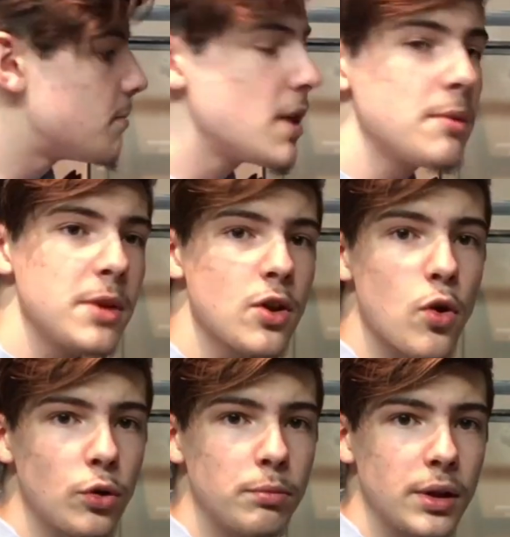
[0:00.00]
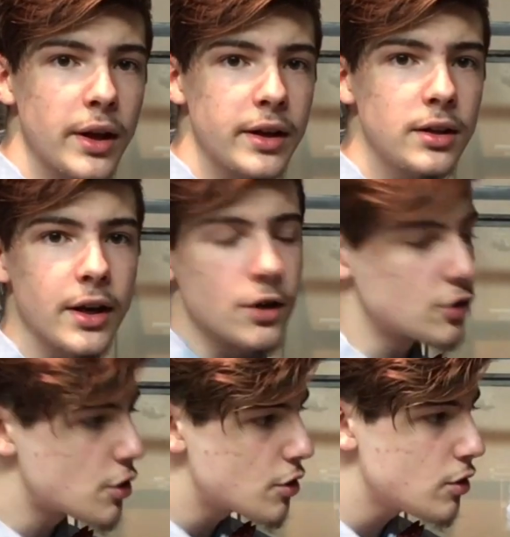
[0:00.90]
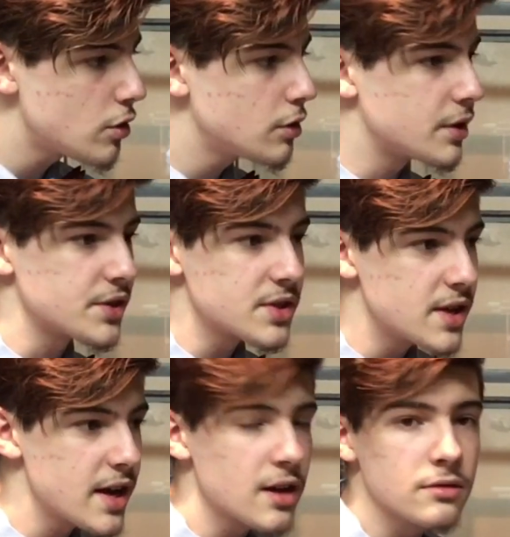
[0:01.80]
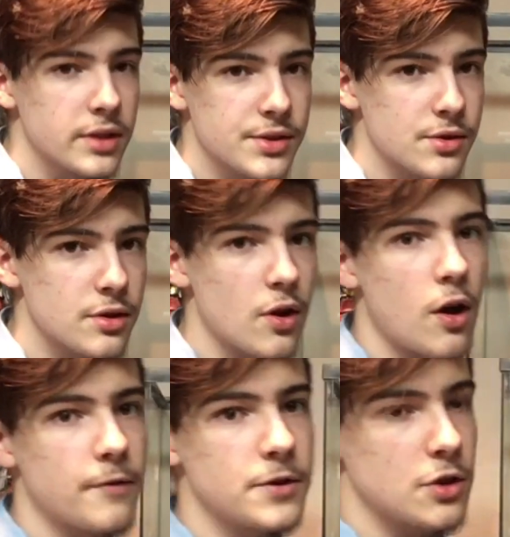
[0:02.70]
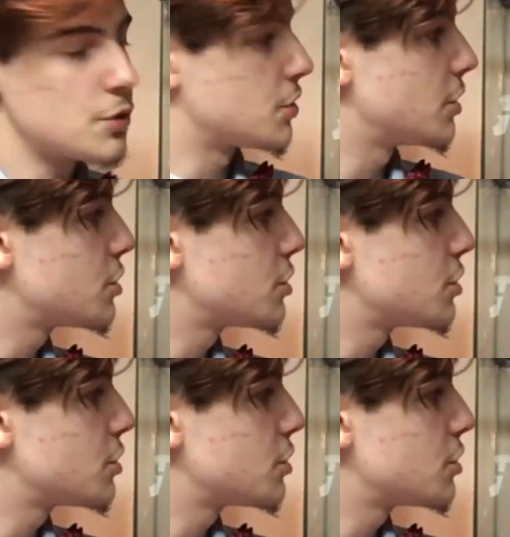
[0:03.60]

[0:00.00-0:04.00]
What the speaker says: may be cold-blooded, like a turtle, a snake, a lizard. Often goes on a